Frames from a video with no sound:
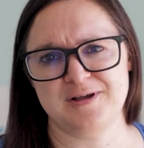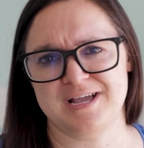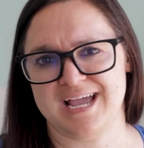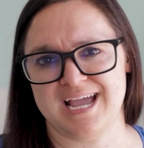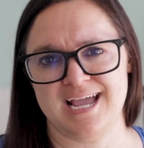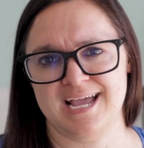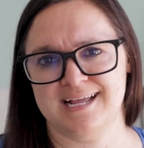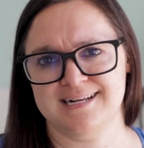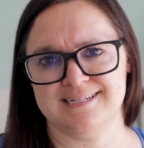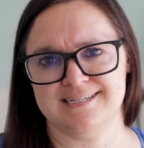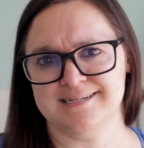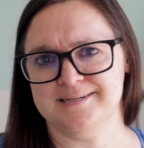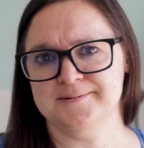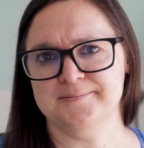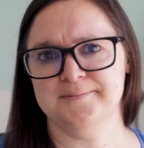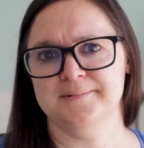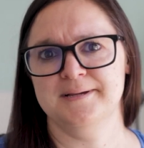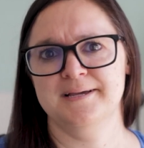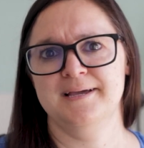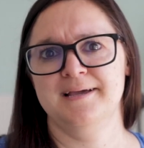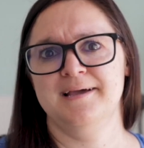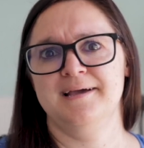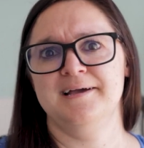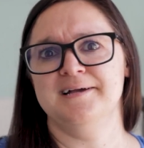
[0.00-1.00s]
We hate him.
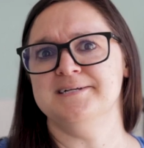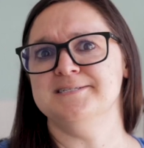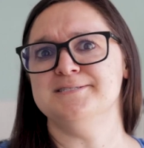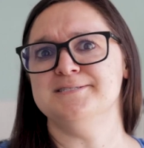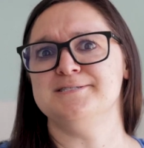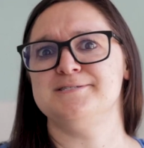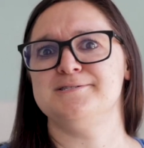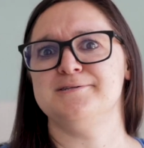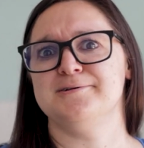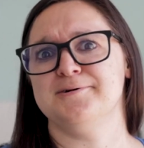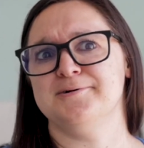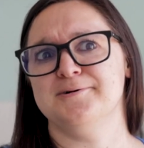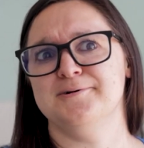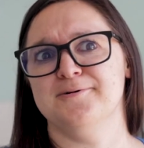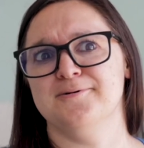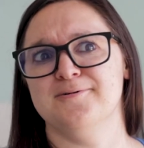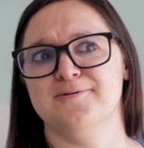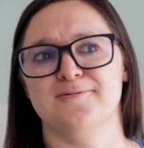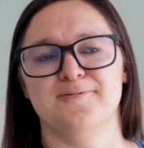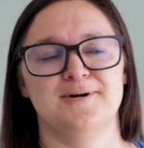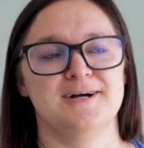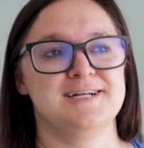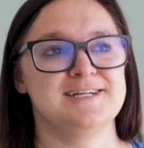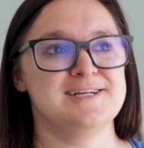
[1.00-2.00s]
And so
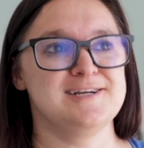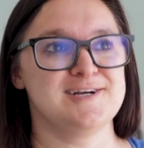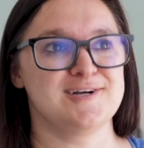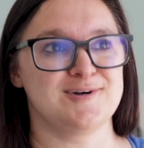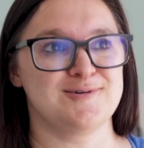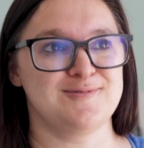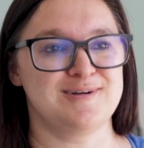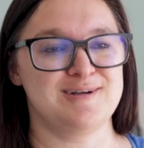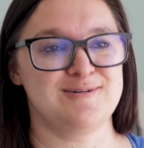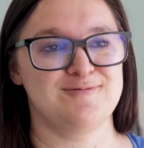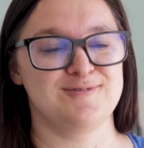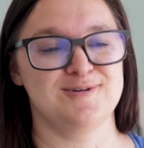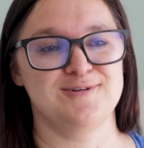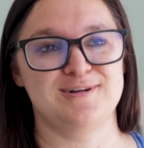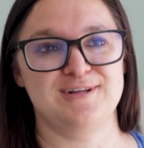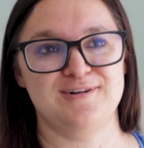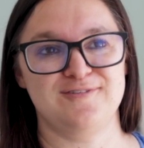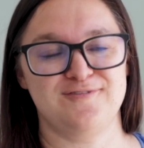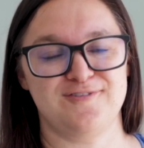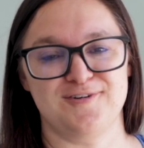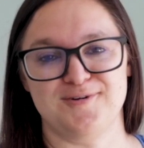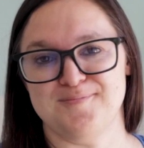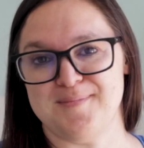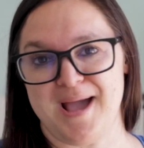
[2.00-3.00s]
one year we
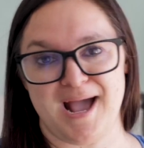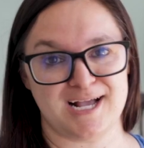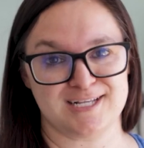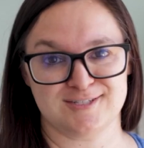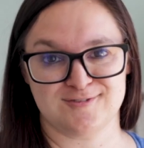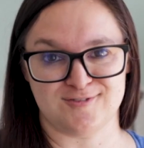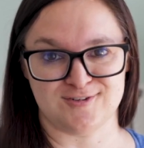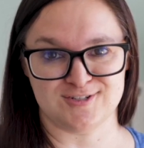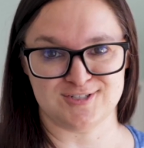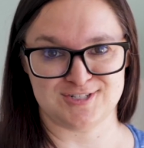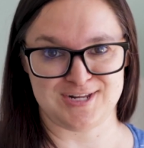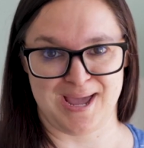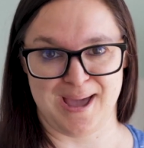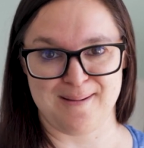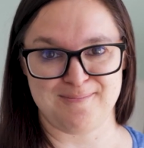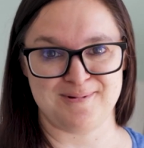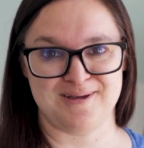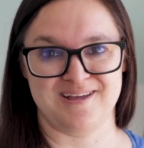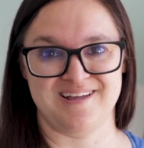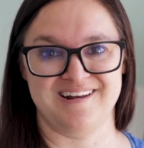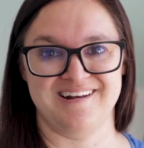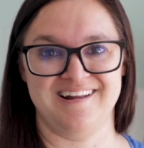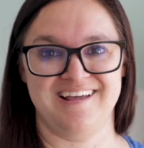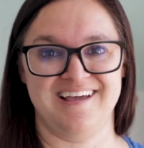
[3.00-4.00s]
rooted for Max
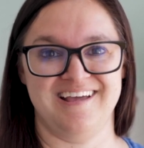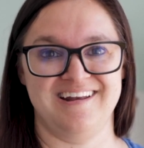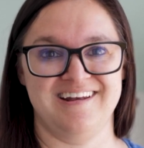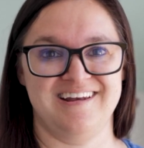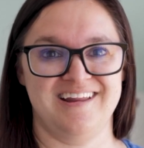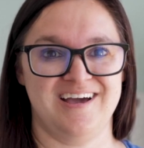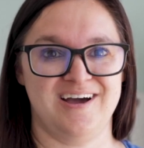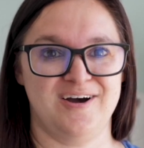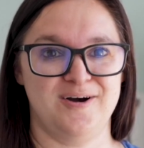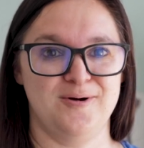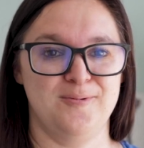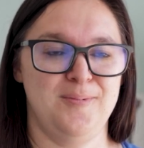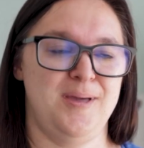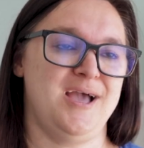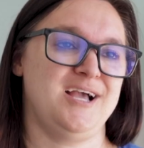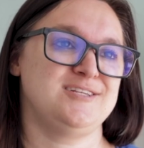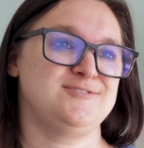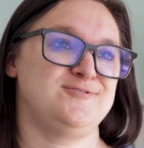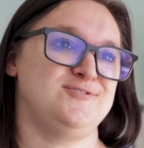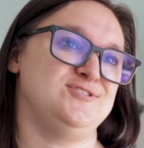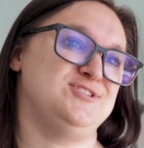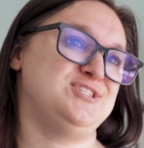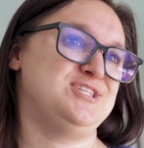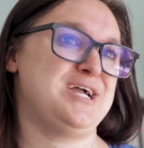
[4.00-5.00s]
Verstappen, and now
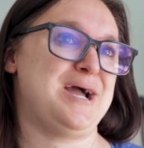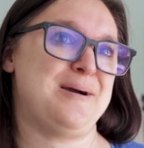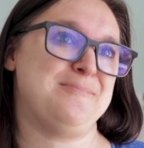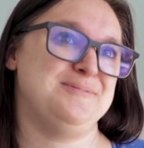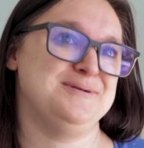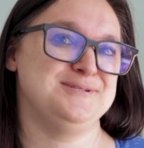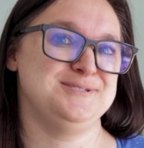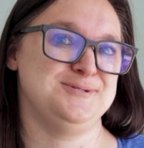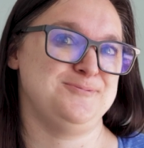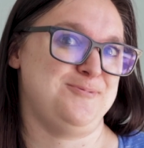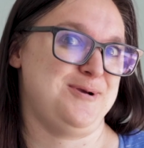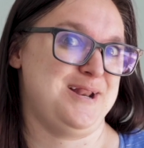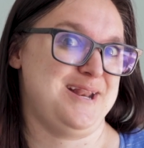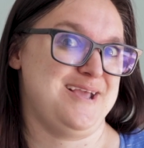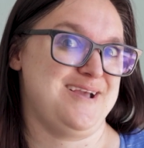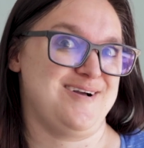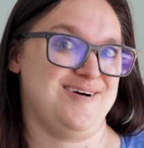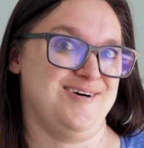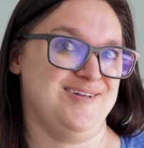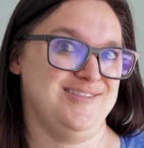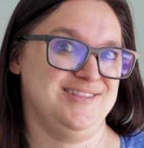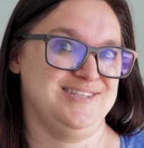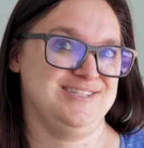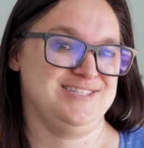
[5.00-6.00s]
Max Verstappen's winning
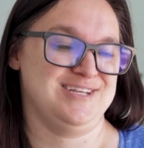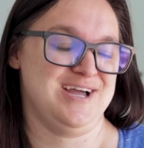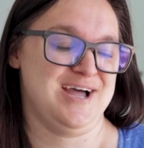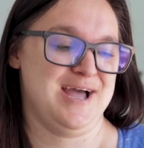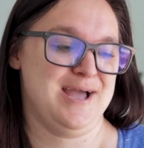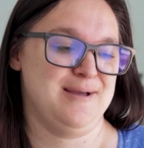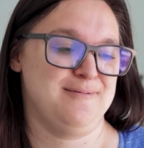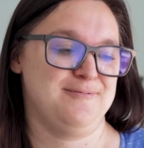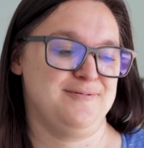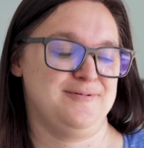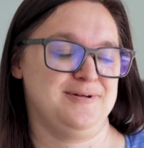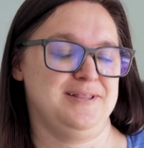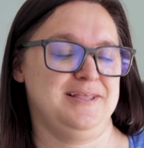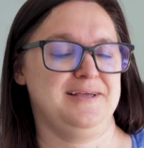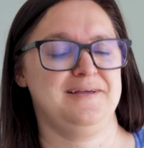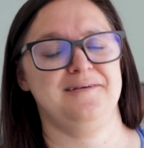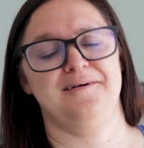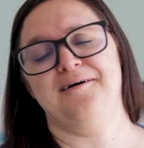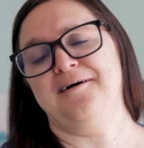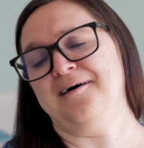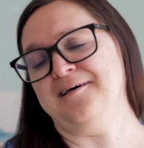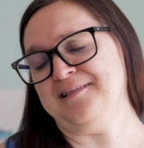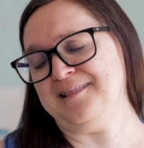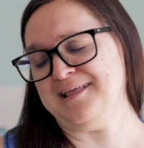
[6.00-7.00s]
all the time. And we're like,
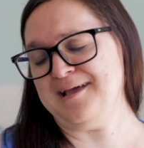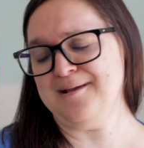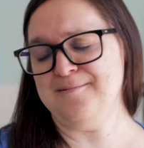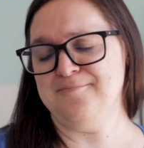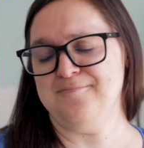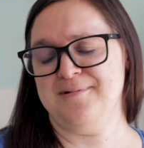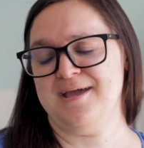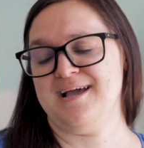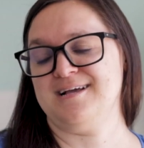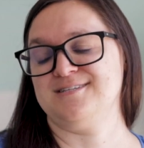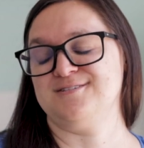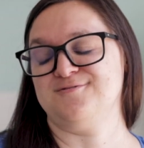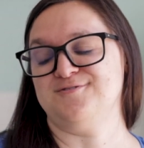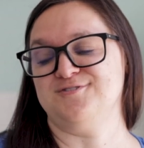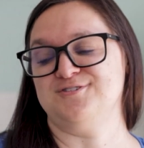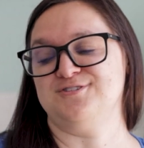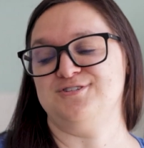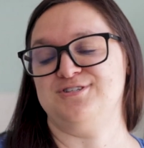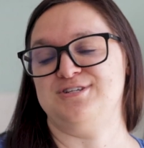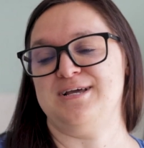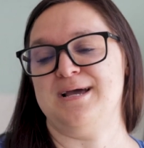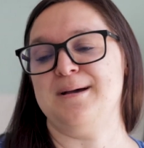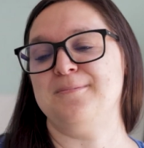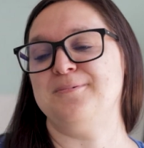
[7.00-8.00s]
oh, that Max
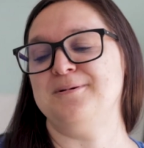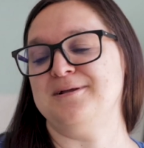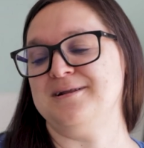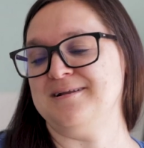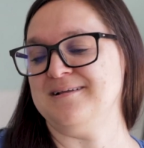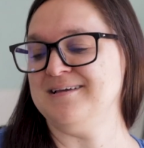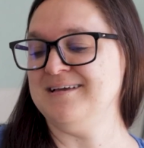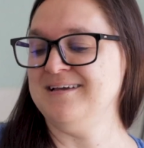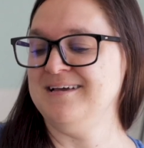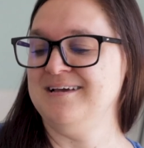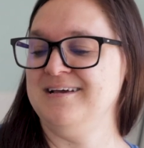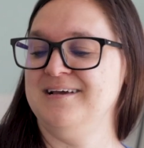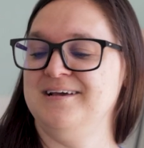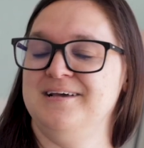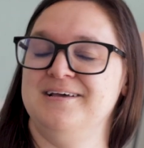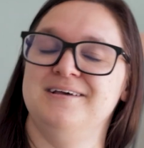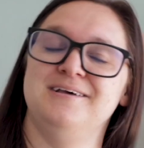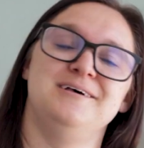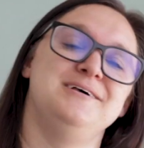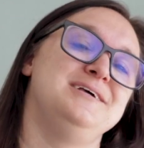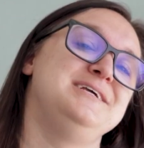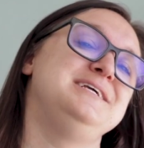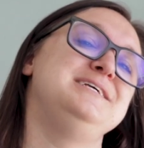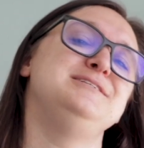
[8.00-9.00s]
Verstappen,
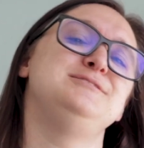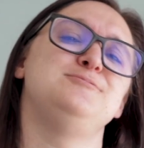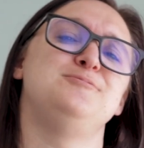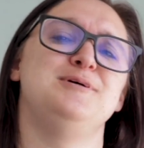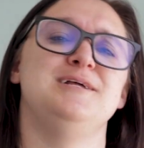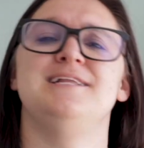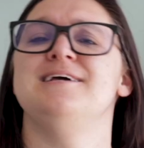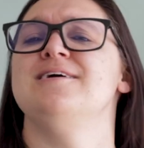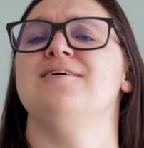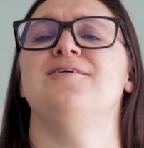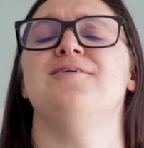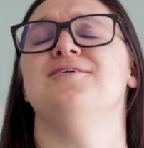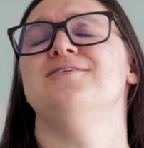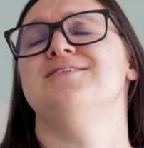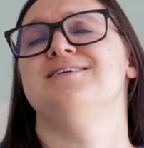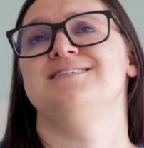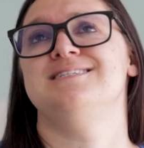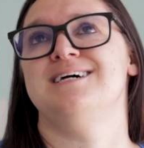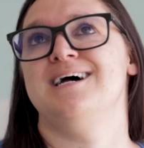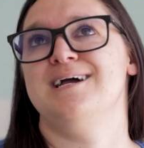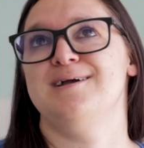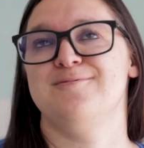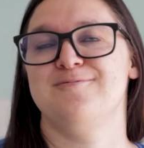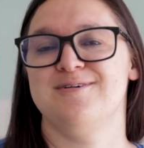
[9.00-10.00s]
he's winning all the
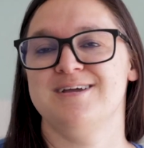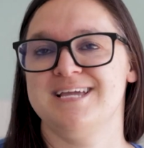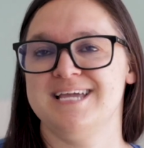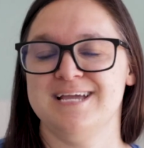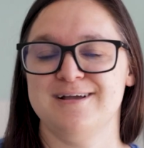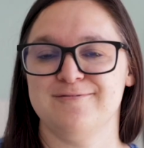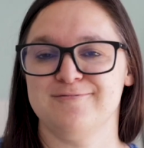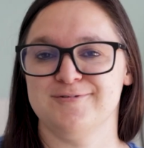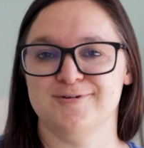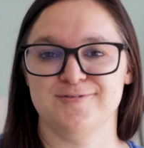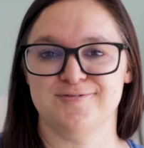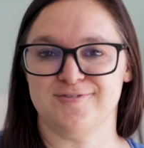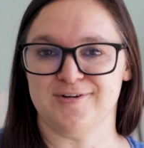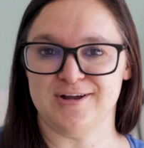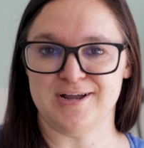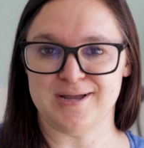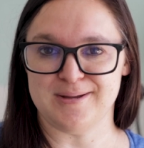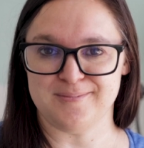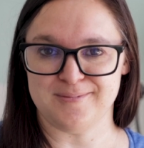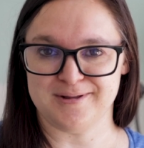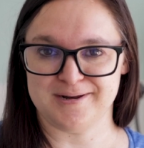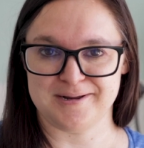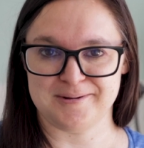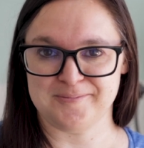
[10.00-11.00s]
time. We can't root for
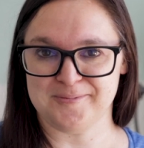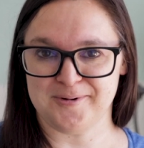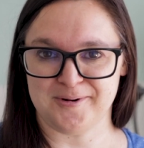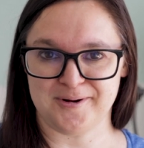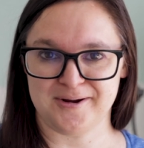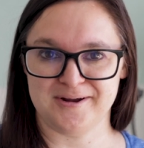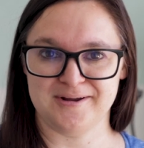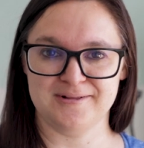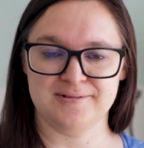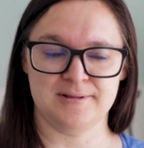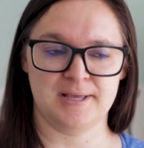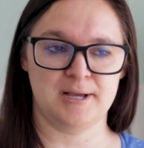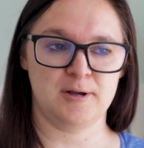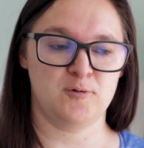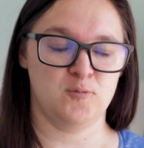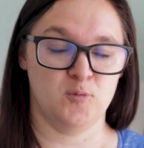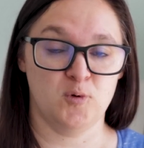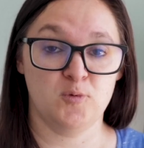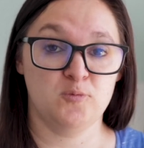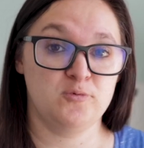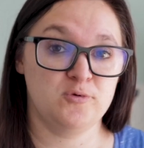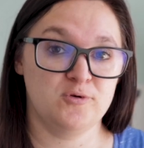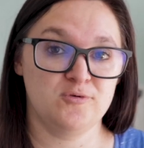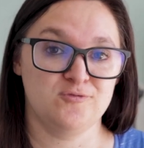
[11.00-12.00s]
him anymore. And like,
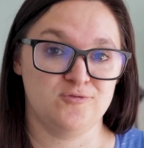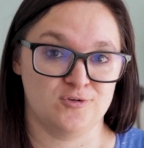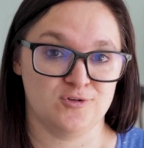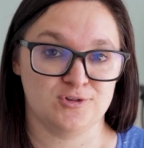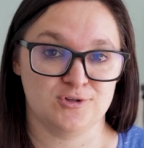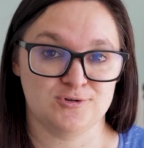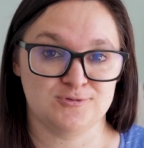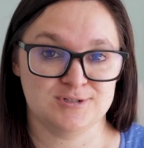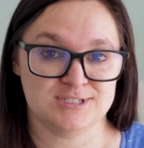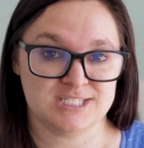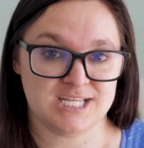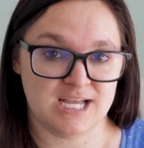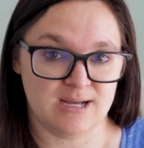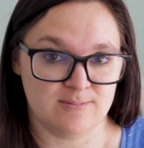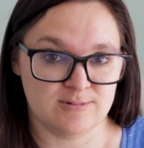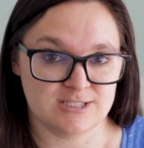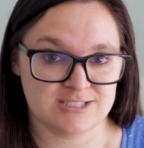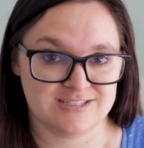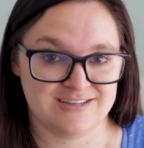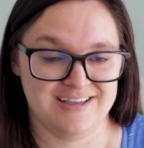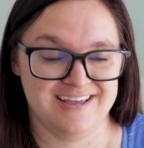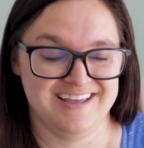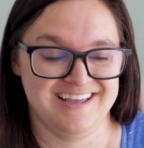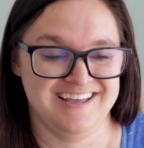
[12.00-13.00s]
we'll root for Lewis
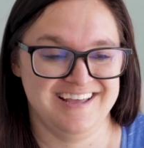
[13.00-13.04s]
Hamilton